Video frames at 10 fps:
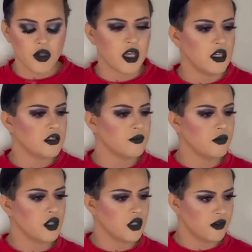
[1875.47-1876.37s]
It's
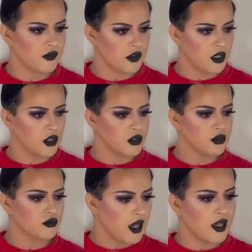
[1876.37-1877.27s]
beautiful.
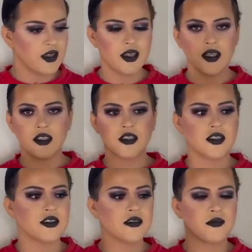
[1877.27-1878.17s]
I think
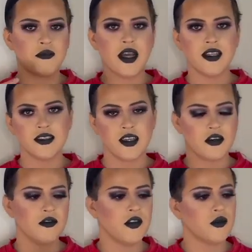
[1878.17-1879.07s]
just by
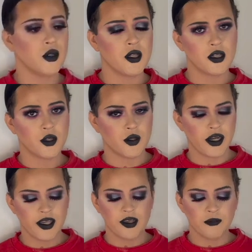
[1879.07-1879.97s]
itself, it would look
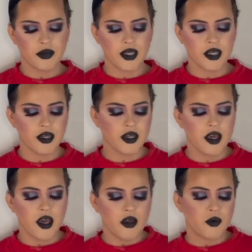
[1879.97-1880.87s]
great, but
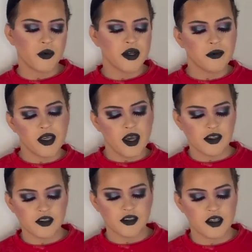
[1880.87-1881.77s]
we want to be
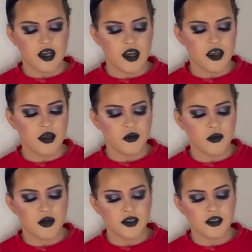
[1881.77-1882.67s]
extra and we
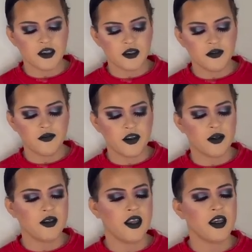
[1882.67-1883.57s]
want to
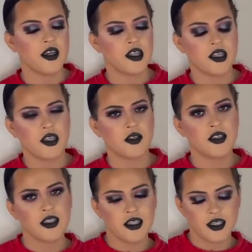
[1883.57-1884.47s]
feel like a little
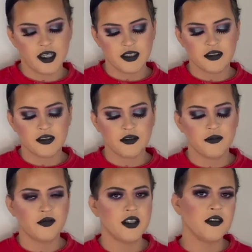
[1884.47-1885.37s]
teenage
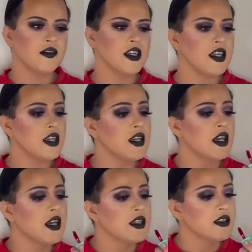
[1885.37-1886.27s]
Tiffany.
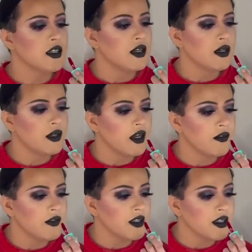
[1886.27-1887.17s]
So I
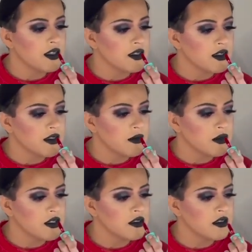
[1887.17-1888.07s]
feel like this is
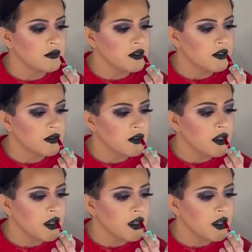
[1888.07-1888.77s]
something she would do.